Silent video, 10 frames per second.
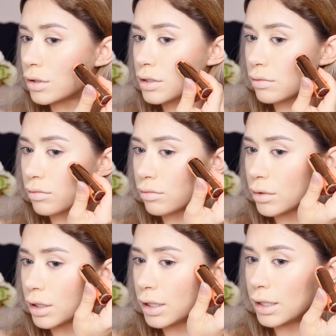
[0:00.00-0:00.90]
It's
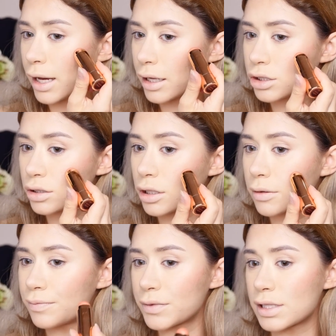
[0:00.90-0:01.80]
really natural.
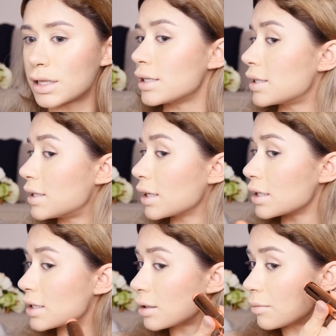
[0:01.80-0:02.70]
So this stick
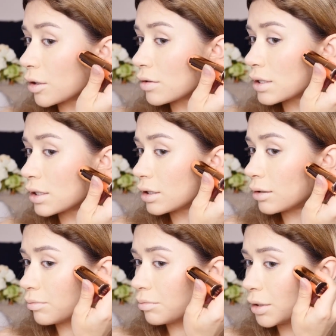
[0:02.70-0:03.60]
is supposed
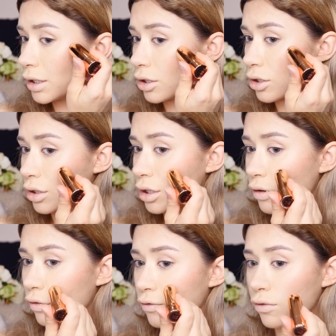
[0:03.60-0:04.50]
to be
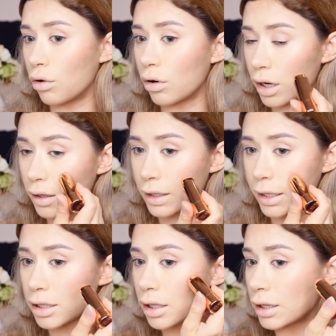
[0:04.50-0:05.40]
good for,
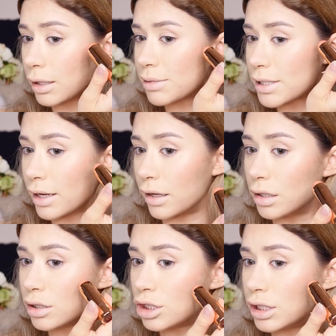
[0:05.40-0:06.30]
like, lips
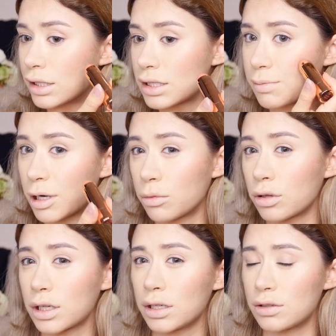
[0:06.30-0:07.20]
and cheeks, but I'm
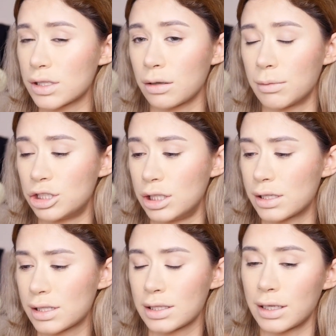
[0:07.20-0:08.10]
only going to use it on my
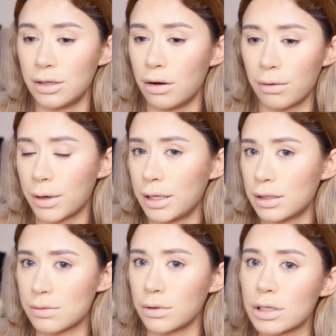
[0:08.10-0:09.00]
cheeks because I know already
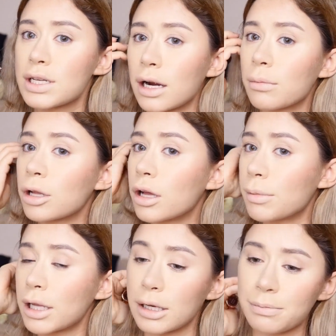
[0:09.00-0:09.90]
this will look terrible on
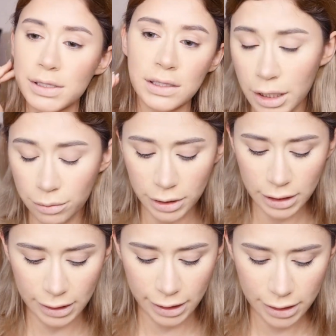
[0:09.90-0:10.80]
my lips. I
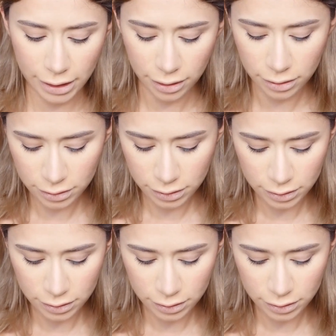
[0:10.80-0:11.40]
really like it.